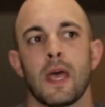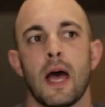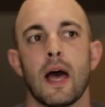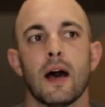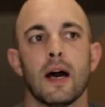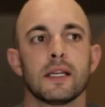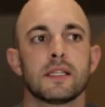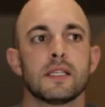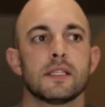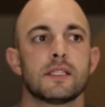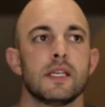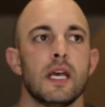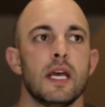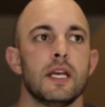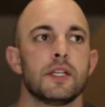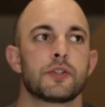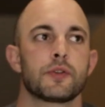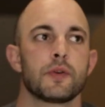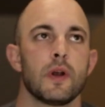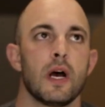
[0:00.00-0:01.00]
I like to
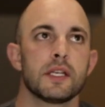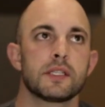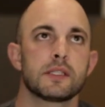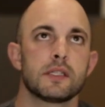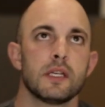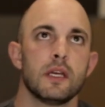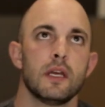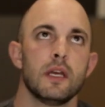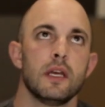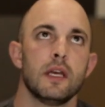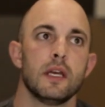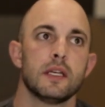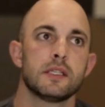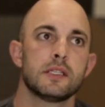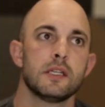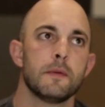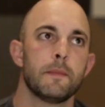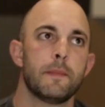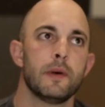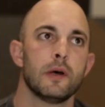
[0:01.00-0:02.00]
say trust
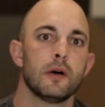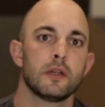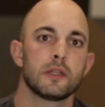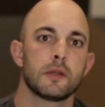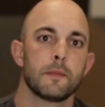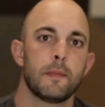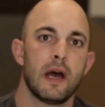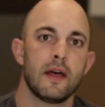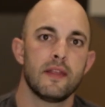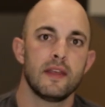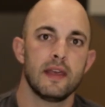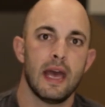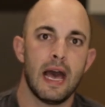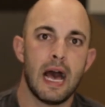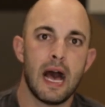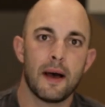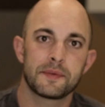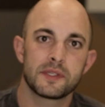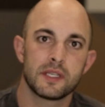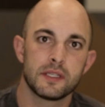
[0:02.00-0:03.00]
isn't built by the
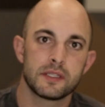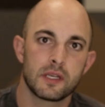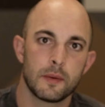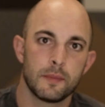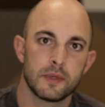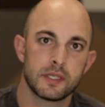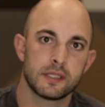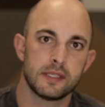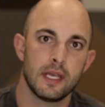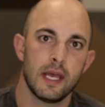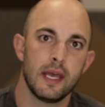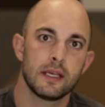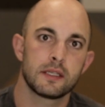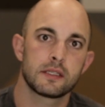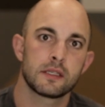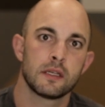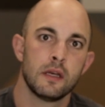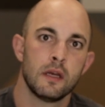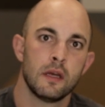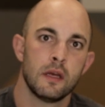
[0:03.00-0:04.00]
absence of
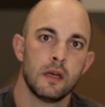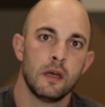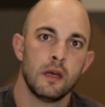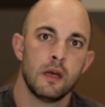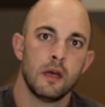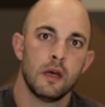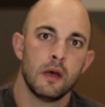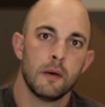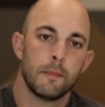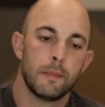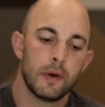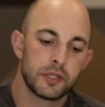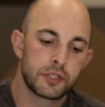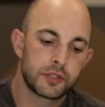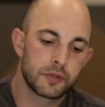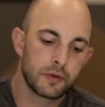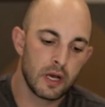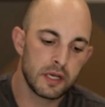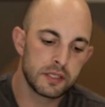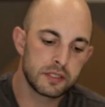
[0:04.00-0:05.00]
mistakes, but
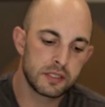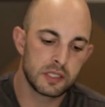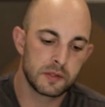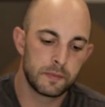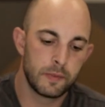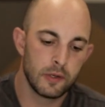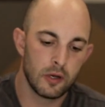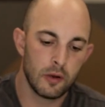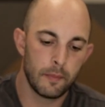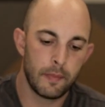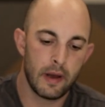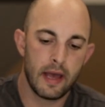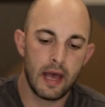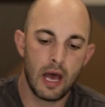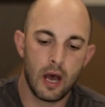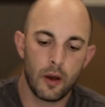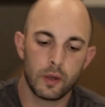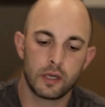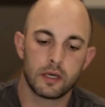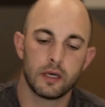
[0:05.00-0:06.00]
trust is built by
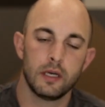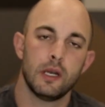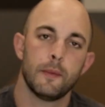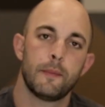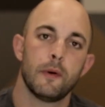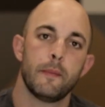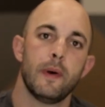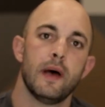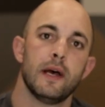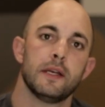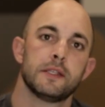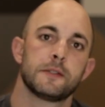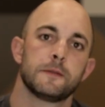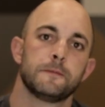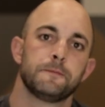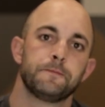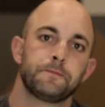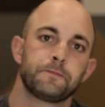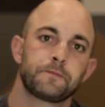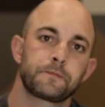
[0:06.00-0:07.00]
how we clean up a mess.
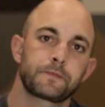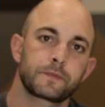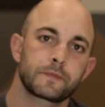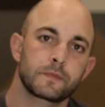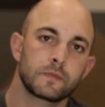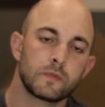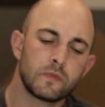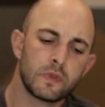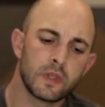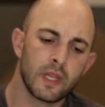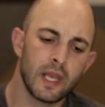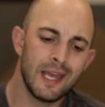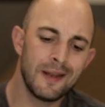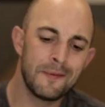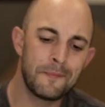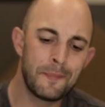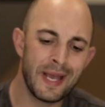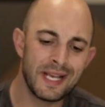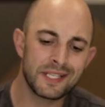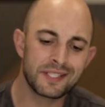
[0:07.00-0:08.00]

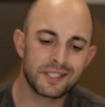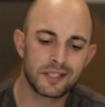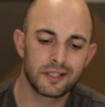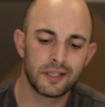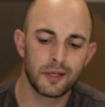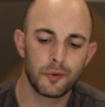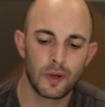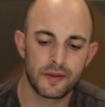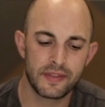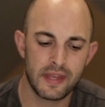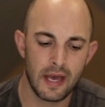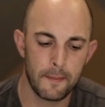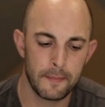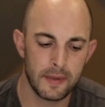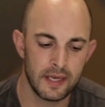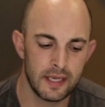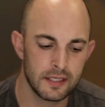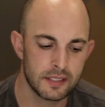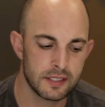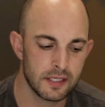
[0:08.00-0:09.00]
And basically, what that
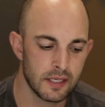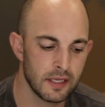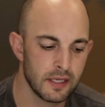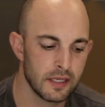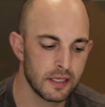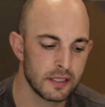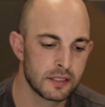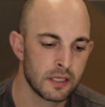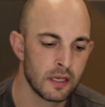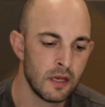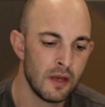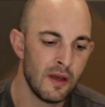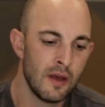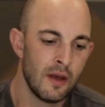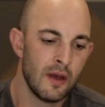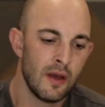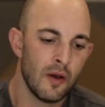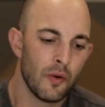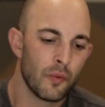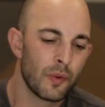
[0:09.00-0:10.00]
means is
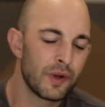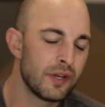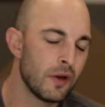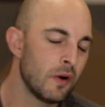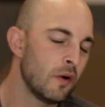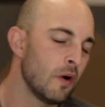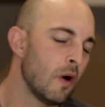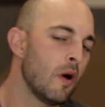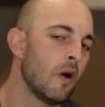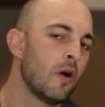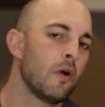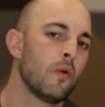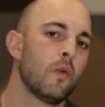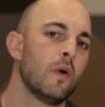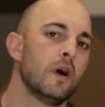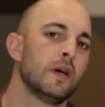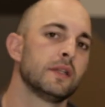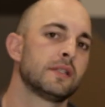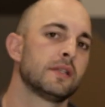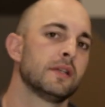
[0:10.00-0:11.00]
we don't all
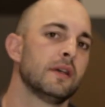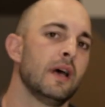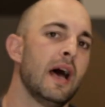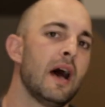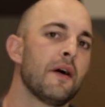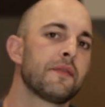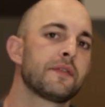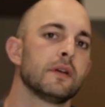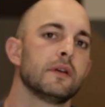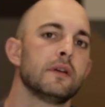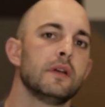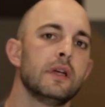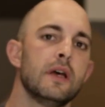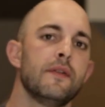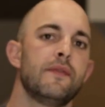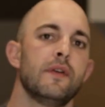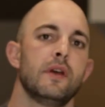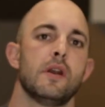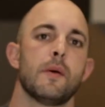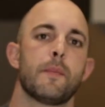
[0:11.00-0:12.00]
want to have to
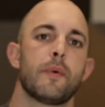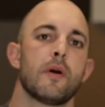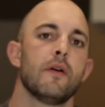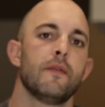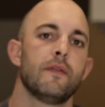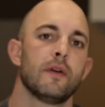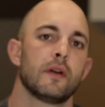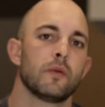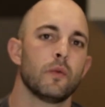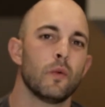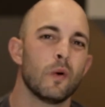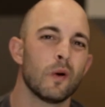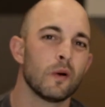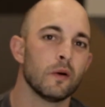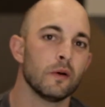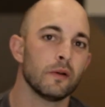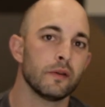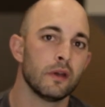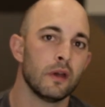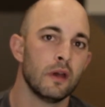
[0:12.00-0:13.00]
live in a perfect
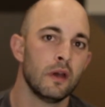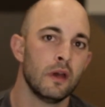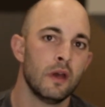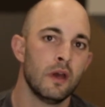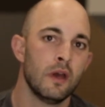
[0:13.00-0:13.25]
world